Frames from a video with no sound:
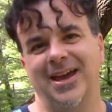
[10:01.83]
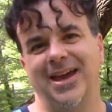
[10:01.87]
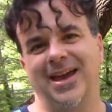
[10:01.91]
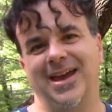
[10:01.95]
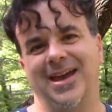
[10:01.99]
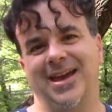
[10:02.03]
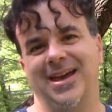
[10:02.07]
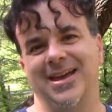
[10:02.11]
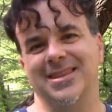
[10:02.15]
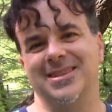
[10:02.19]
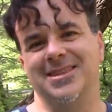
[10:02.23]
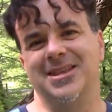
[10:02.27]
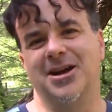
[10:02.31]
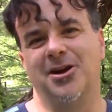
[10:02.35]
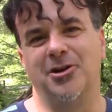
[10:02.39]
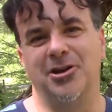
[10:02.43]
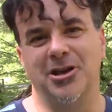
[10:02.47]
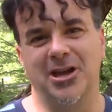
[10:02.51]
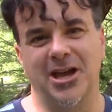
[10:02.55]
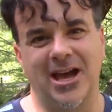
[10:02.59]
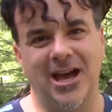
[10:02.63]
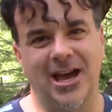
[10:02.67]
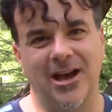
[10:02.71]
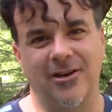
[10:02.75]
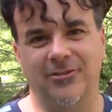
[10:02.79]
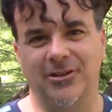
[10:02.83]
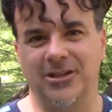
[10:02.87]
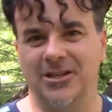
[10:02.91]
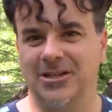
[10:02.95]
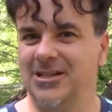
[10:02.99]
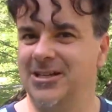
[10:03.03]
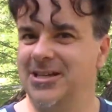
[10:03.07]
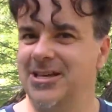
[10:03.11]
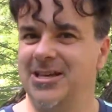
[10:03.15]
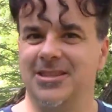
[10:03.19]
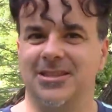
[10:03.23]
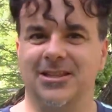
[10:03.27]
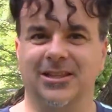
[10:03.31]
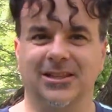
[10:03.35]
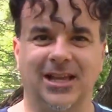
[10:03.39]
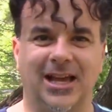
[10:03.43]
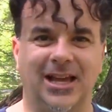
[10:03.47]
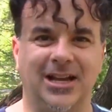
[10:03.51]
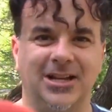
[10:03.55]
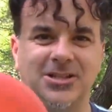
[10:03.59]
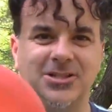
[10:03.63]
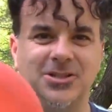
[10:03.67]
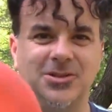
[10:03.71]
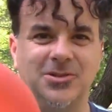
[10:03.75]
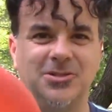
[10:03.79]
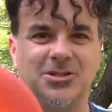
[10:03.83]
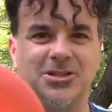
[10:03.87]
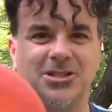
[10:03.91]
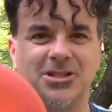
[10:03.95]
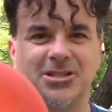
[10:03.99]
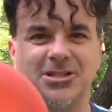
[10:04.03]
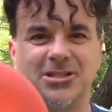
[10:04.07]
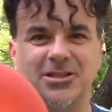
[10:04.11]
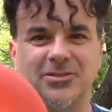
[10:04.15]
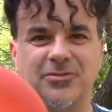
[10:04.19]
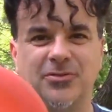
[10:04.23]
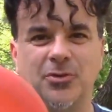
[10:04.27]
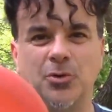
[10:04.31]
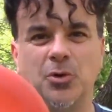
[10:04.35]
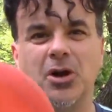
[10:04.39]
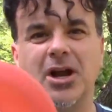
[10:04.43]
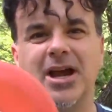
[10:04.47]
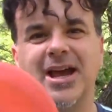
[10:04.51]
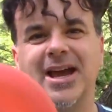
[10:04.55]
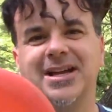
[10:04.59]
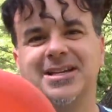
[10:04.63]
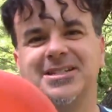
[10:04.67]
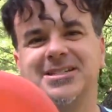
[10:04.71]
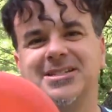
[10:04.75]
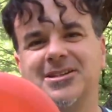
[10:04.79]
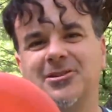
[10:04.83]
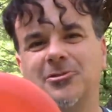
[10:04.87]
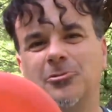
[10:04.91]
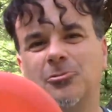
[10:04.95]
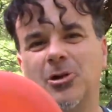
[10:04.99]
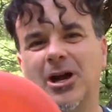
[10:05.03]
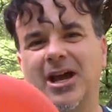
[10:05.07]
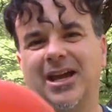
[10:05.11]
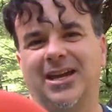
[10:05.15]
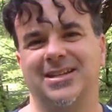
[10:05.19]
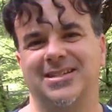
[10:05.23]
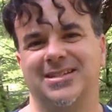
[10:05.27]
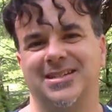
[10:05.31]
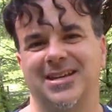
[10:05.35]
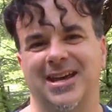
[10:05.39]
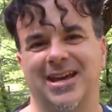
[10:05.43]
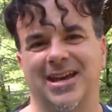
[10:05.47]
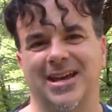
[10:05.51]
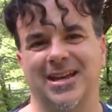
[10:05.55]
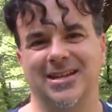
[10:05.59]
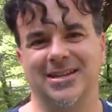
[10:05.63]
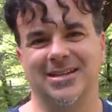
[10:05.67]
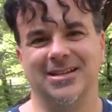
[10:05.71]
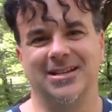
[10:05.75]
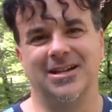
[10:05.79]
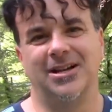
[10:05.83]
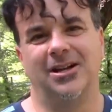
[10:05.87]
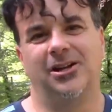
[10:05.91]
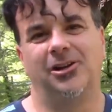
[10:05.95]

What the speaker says: And there you have it, the Latitude 64 Hex Raketen,